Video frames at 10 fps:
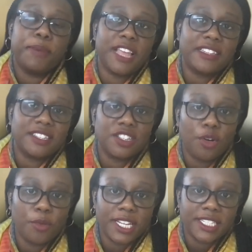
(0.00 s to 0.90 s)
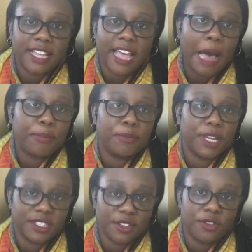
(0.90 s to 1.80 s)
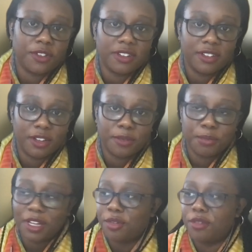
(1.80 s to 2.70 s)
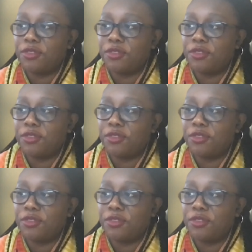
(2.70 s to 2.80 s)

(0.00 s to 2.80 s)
but that doesn't always happen because of a plethora of